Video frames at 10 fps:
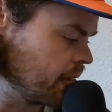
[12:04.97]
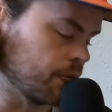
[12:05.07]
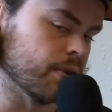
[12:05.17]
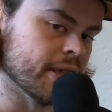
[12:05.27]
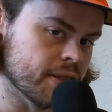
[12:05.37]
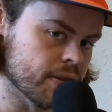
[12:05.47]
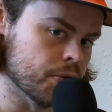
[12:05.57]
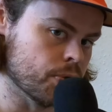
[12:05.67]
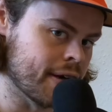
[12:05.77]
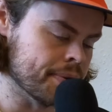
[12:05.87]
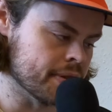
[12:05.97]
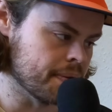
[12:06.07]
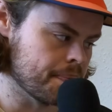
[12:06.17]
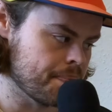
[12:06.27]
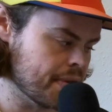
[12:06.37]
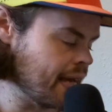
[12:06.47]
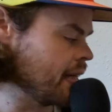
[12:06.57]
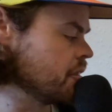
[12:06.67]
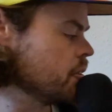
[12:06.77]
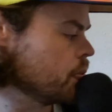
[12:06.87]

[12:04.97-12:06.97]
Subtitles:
It's a really good all-rounder, as